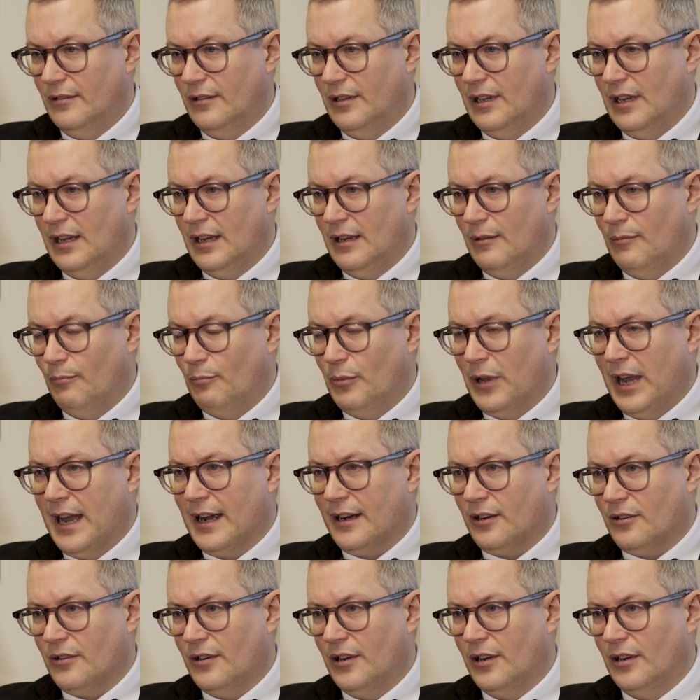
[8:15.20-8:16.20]
the
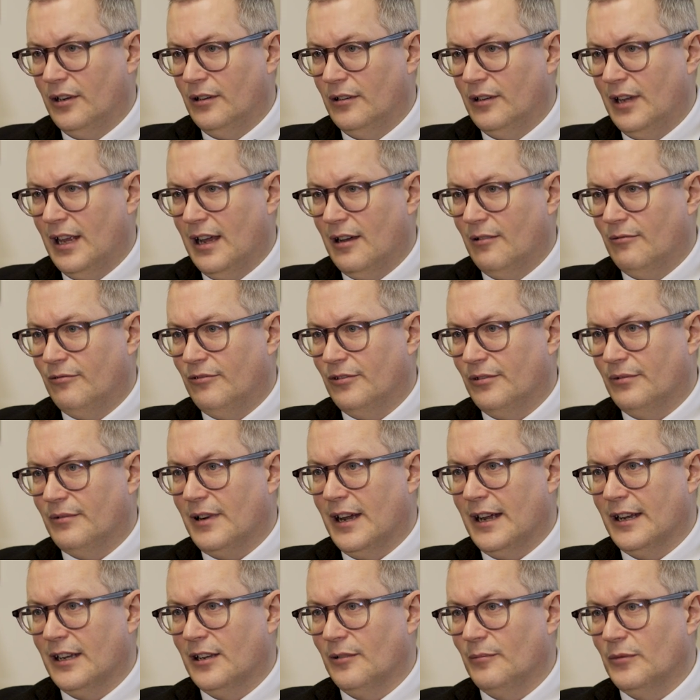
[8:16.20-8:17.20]
background helpful
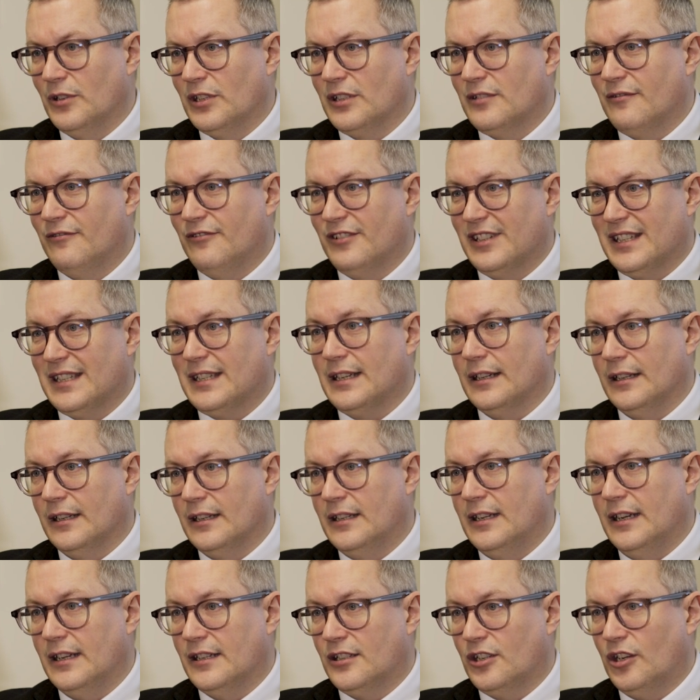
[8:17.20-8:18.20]
randomness
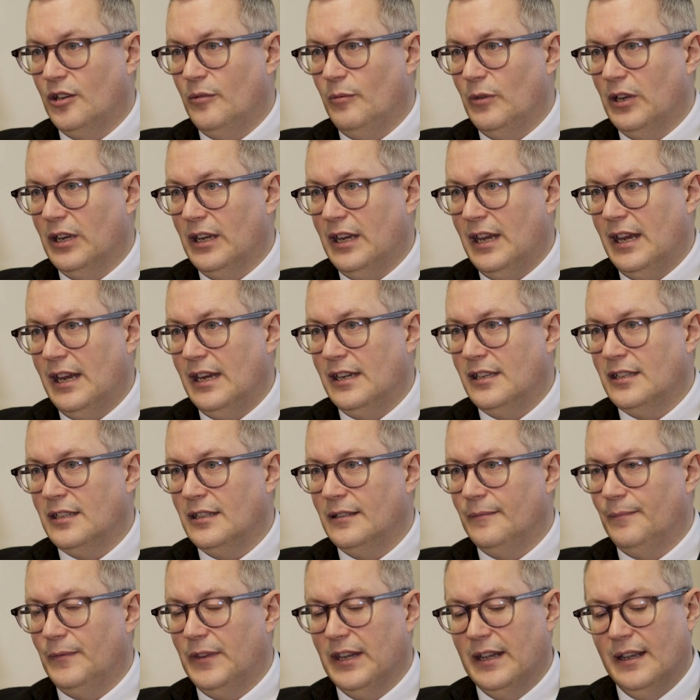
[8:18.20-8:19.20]
facilitates
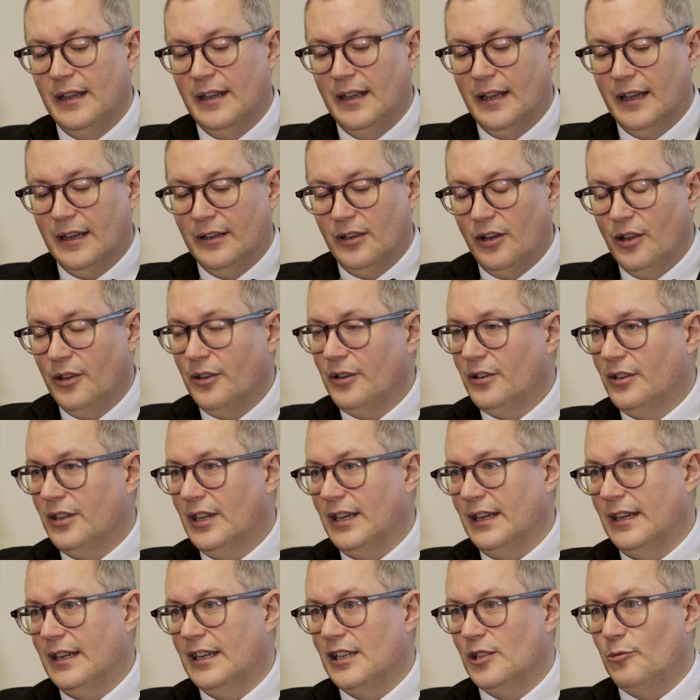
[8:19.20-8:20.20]
communication. And the other
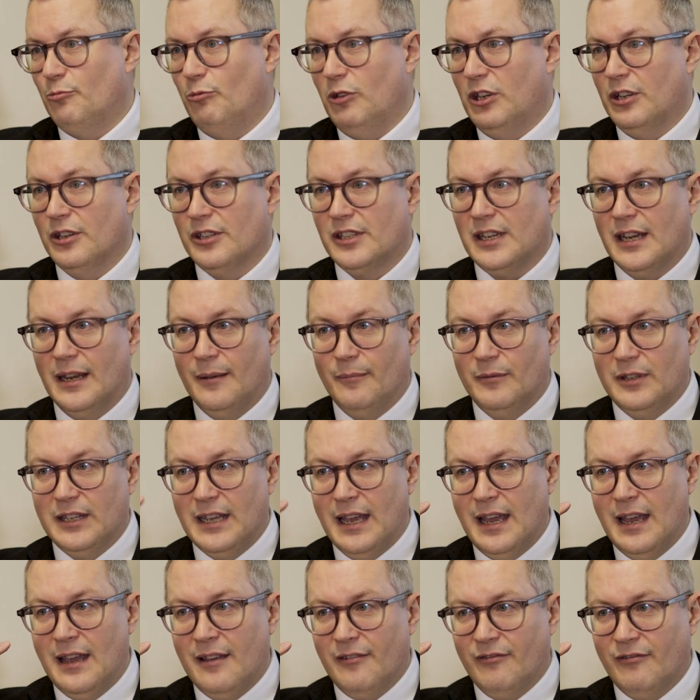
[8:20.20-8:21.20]
thing is, because I'm
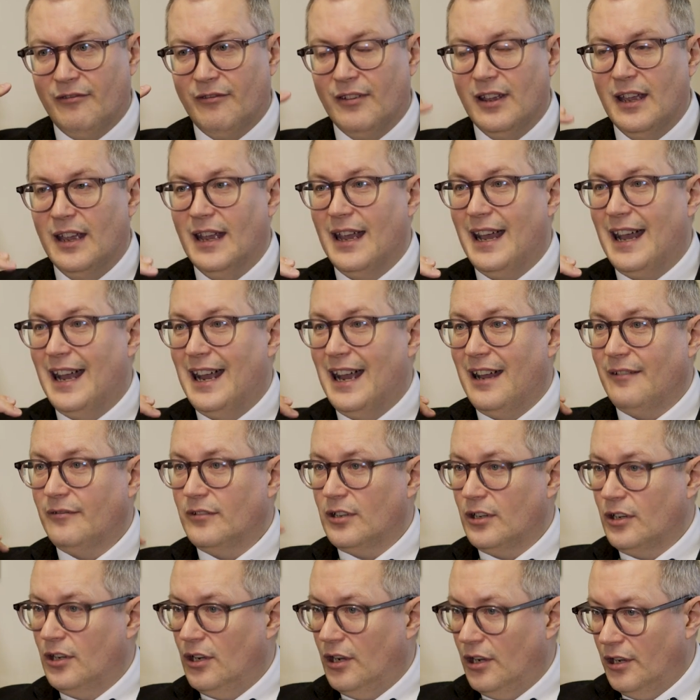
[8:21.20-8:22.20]
deaf, I have
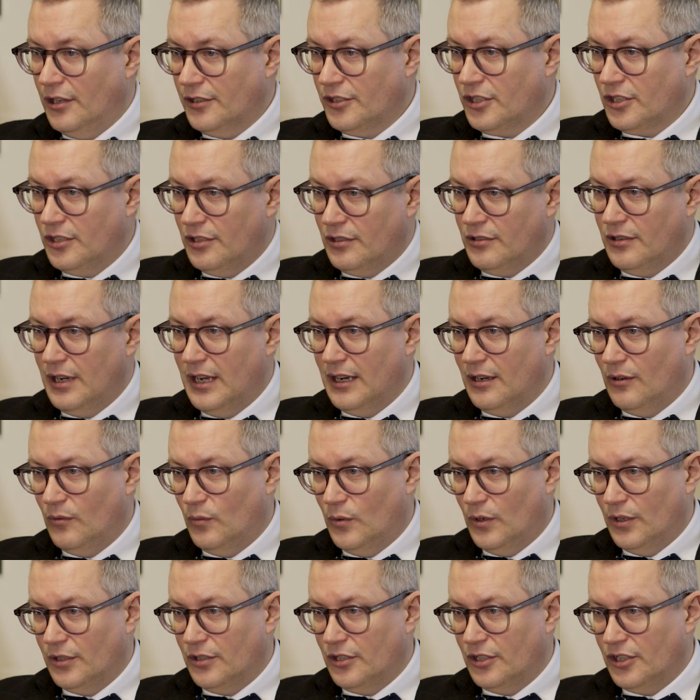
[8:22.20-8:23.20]
to concentrate on
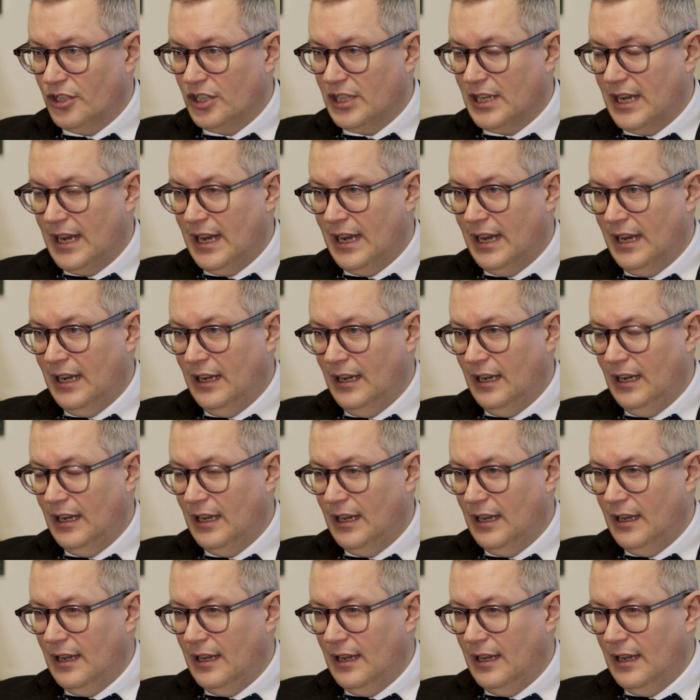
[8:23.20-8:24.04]
what you're saying.